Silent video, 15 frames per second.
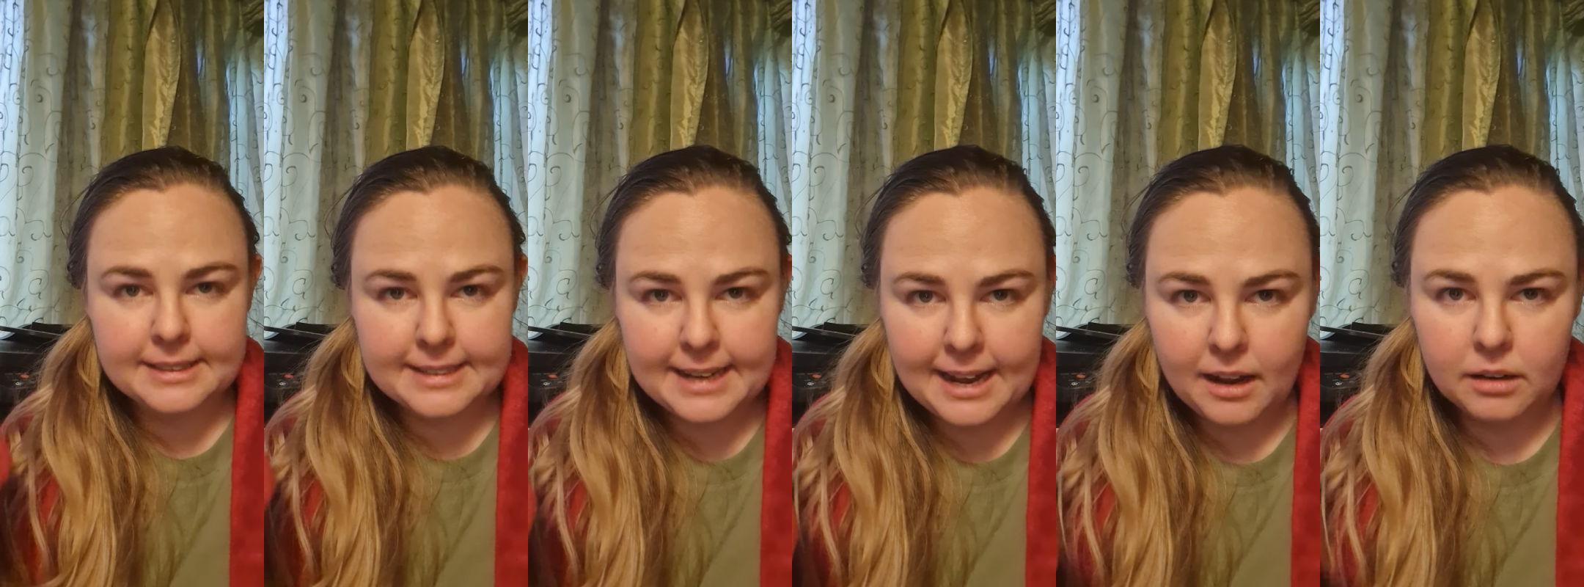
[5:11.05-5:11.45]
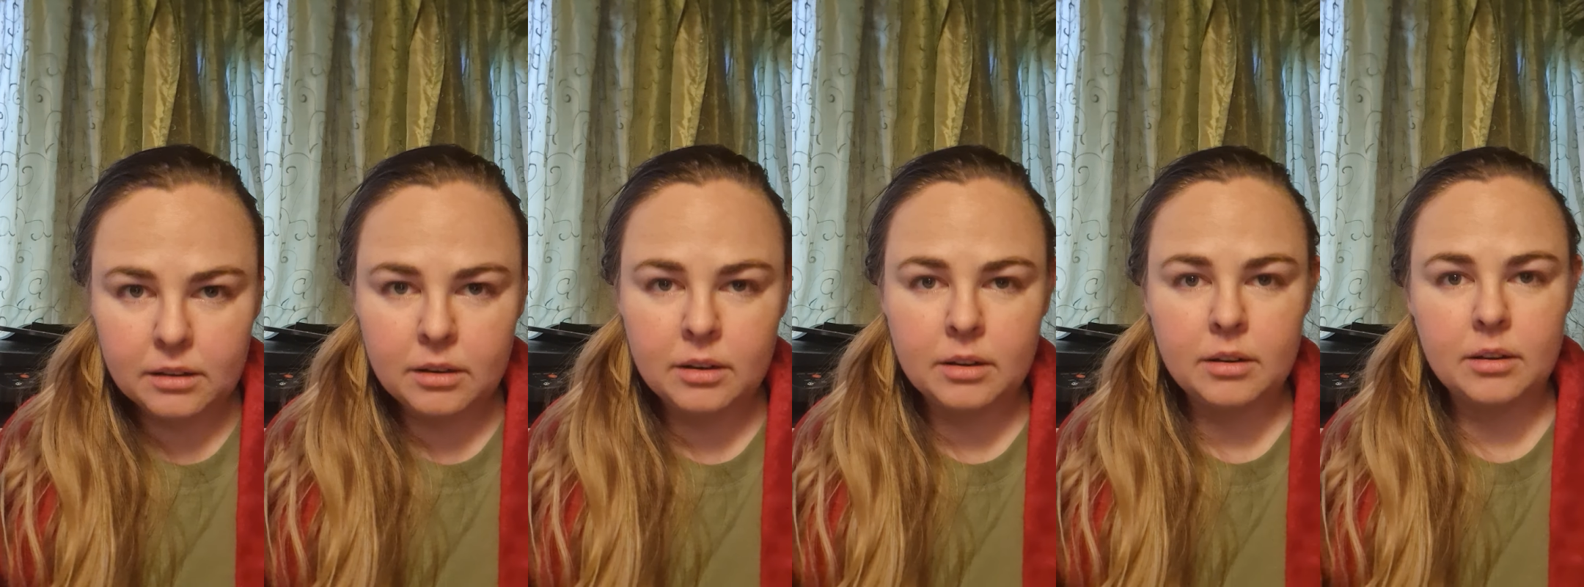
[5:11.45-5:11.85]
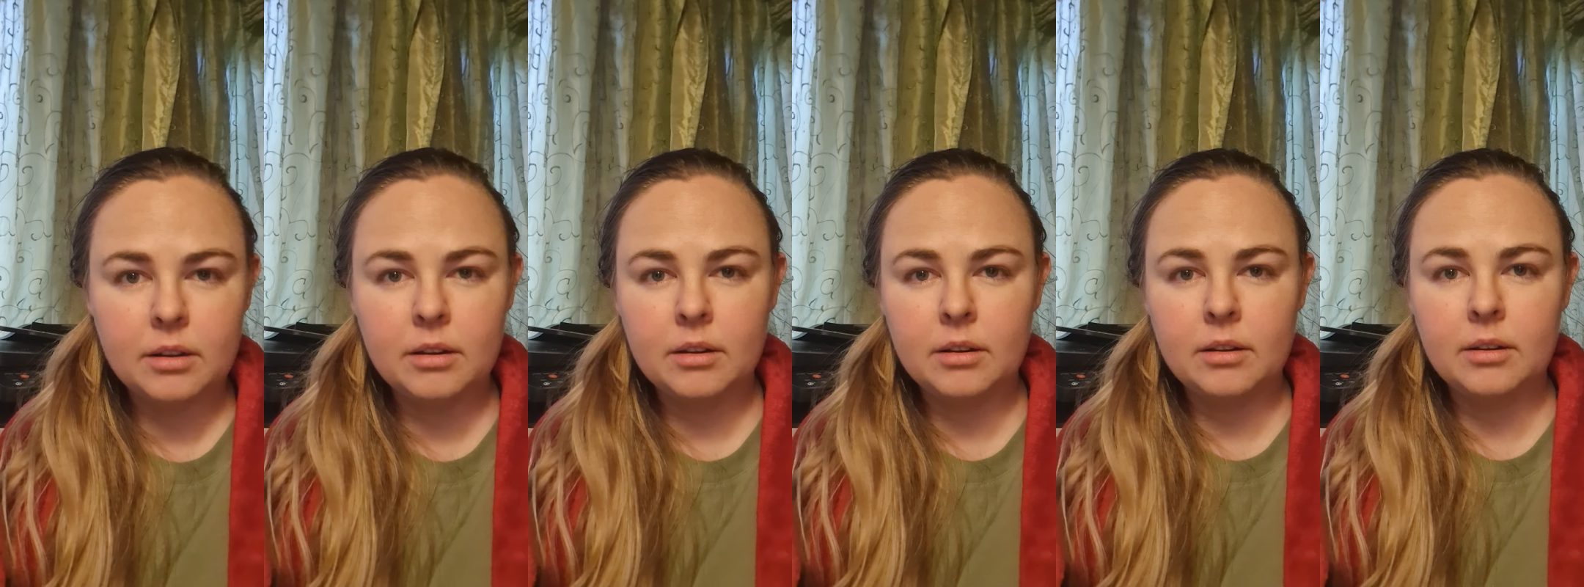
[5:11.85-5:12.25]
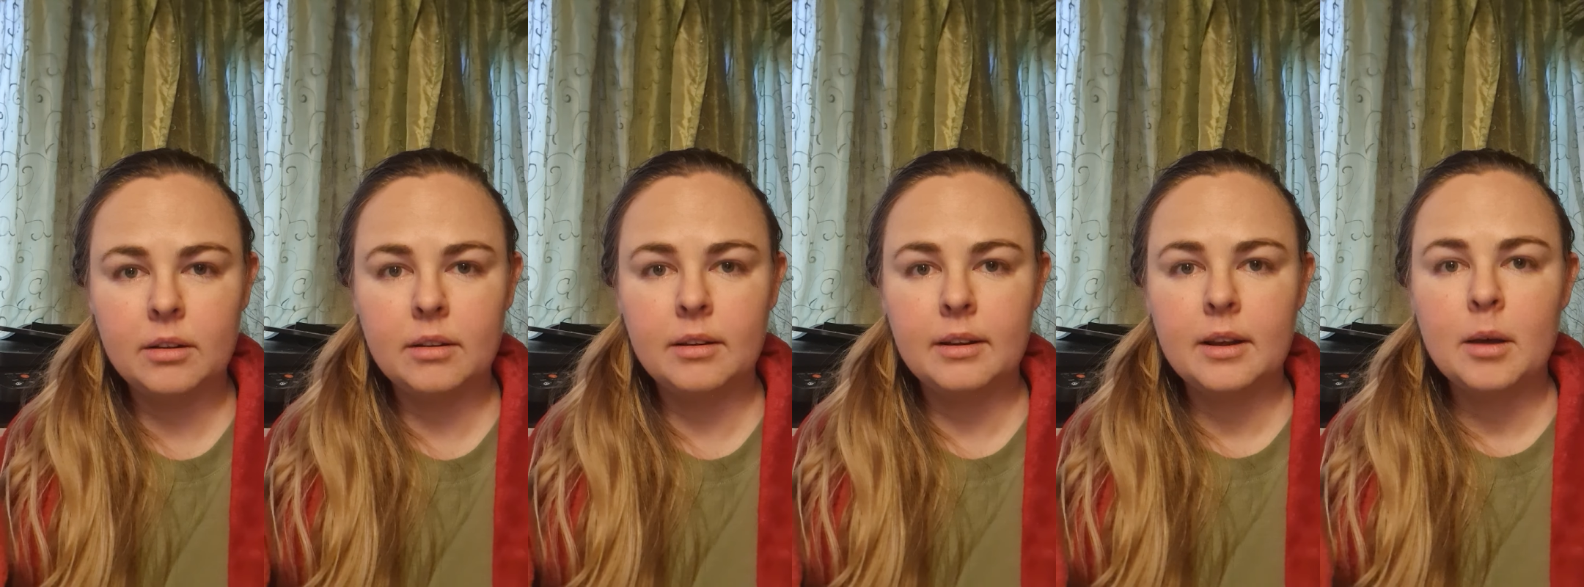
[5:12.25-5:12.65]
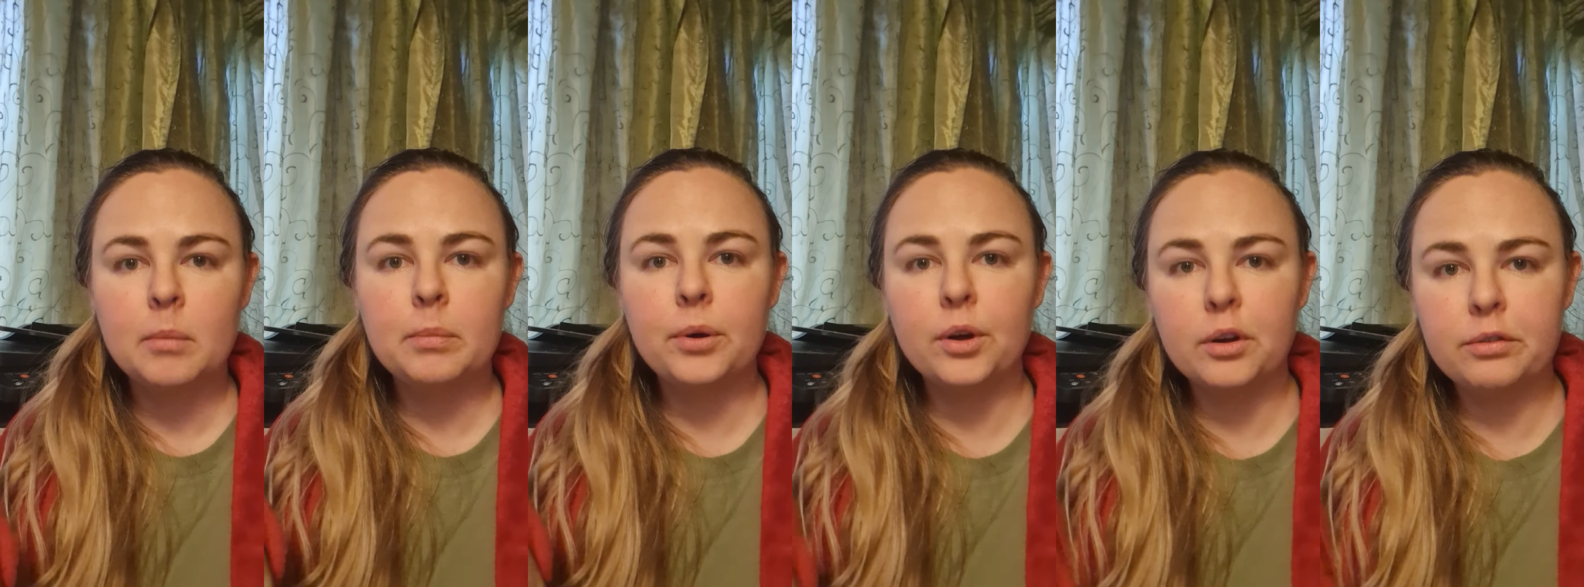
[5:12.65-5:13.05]
down
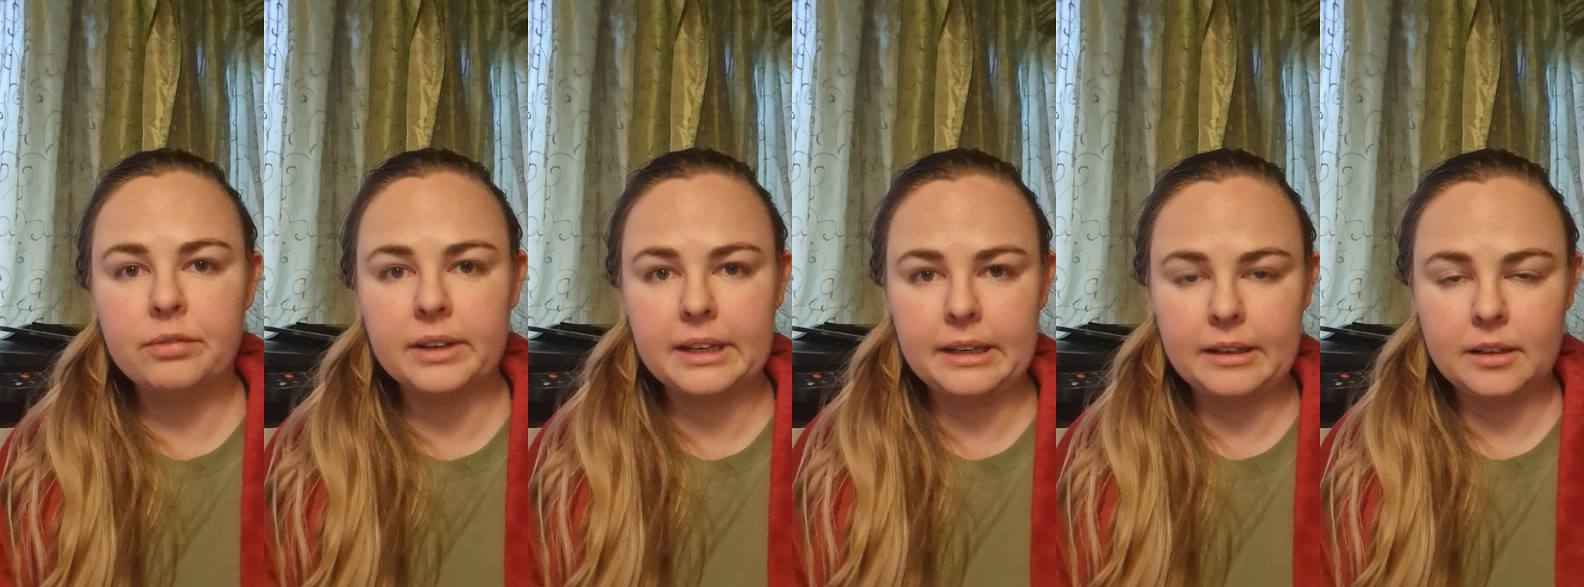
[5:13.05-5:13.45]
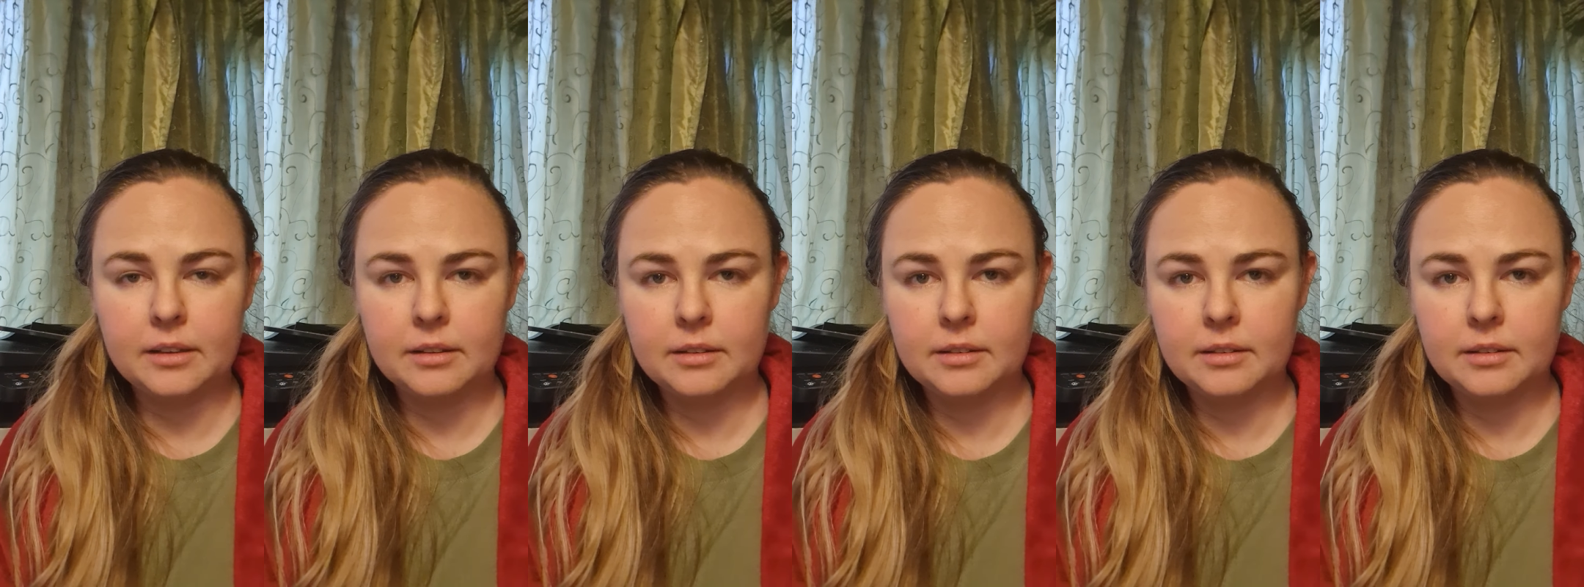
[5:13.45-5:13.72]
perfectly.